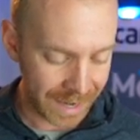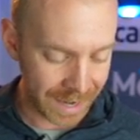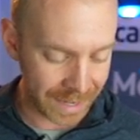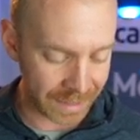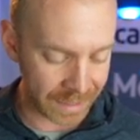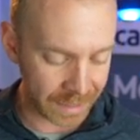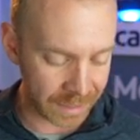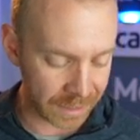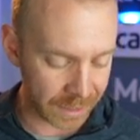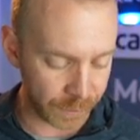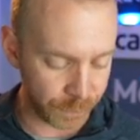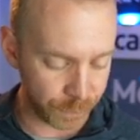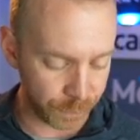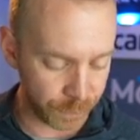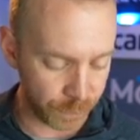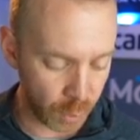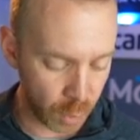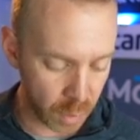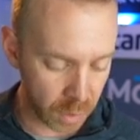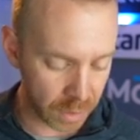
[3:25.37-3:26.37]
And then day
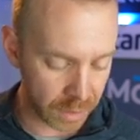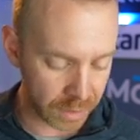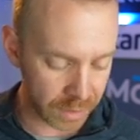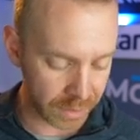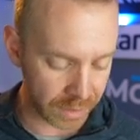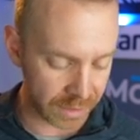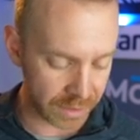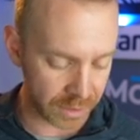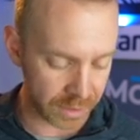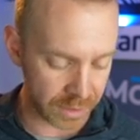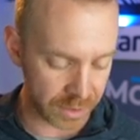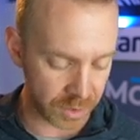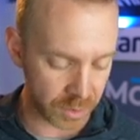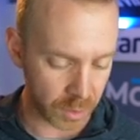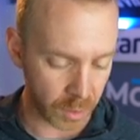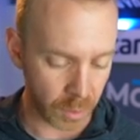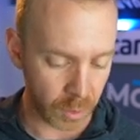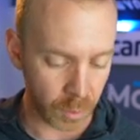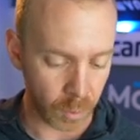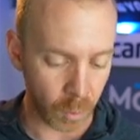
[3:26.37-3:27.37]
four, there
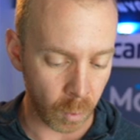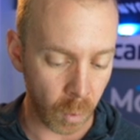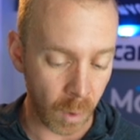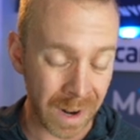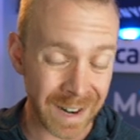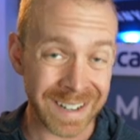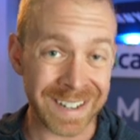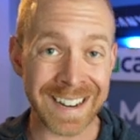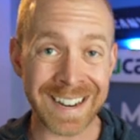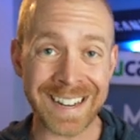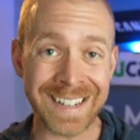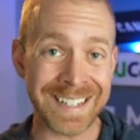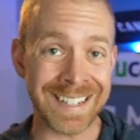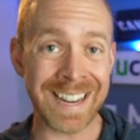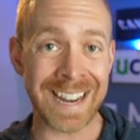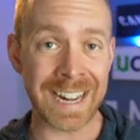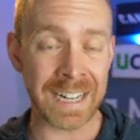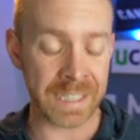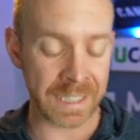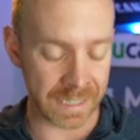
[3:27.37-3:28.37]
is one
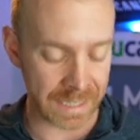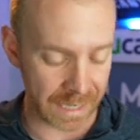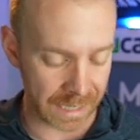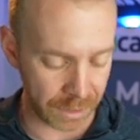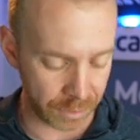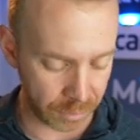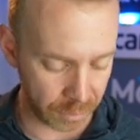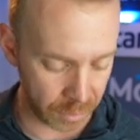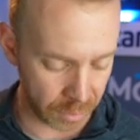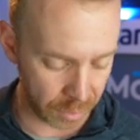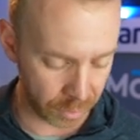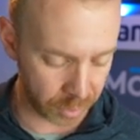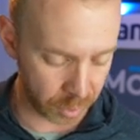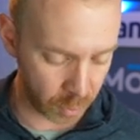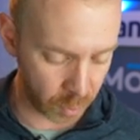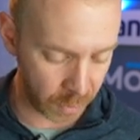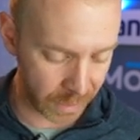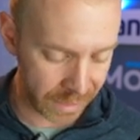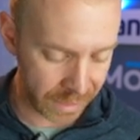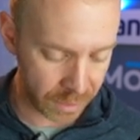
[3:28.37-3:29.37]
intense day throughout
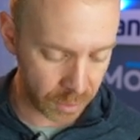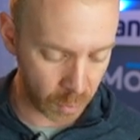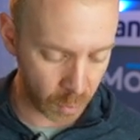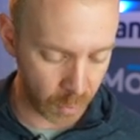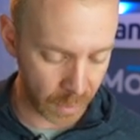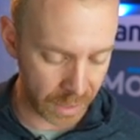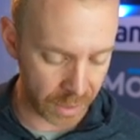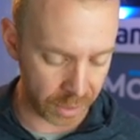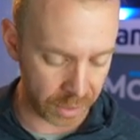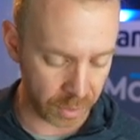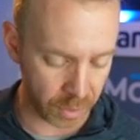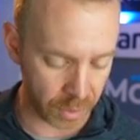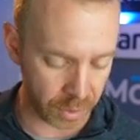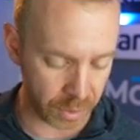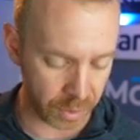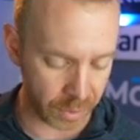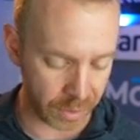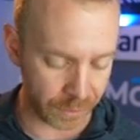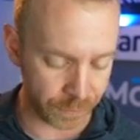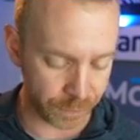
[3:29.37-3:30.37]
the week where you are
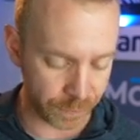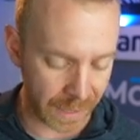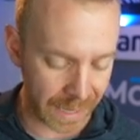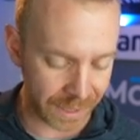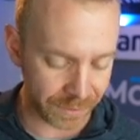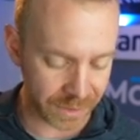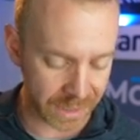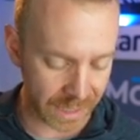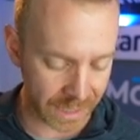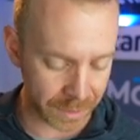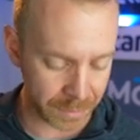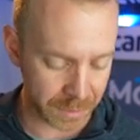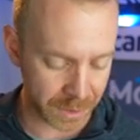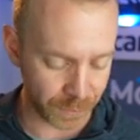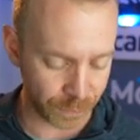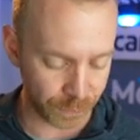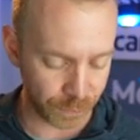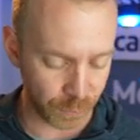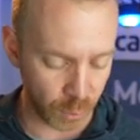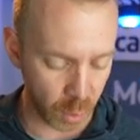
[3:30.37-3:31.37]
doing 5
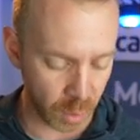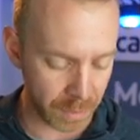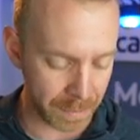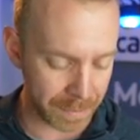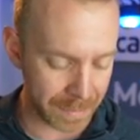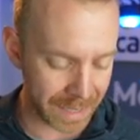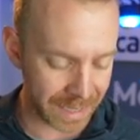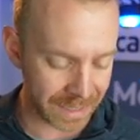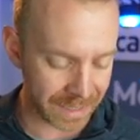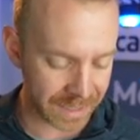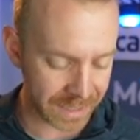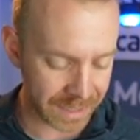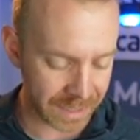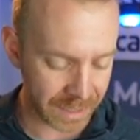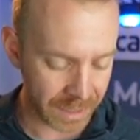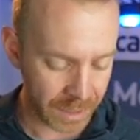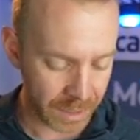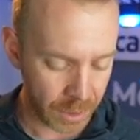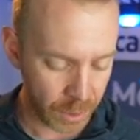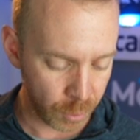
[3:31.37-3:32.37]
times 4 minutes
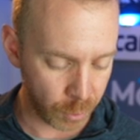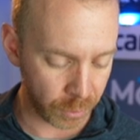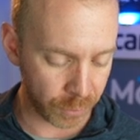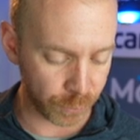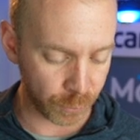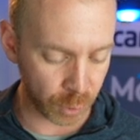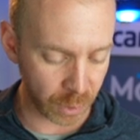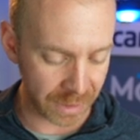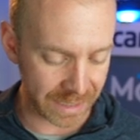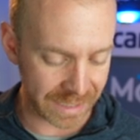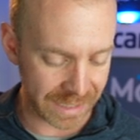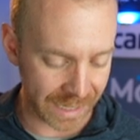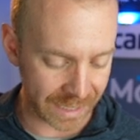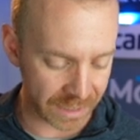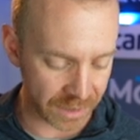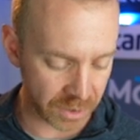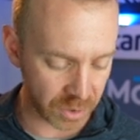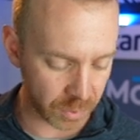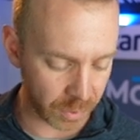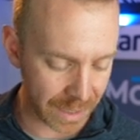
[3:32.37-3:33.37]
with 40
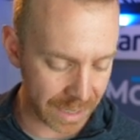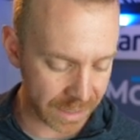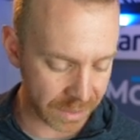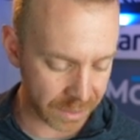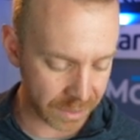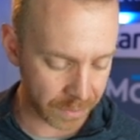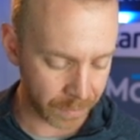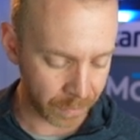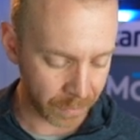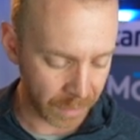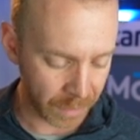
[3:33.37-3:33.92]
seconds rest,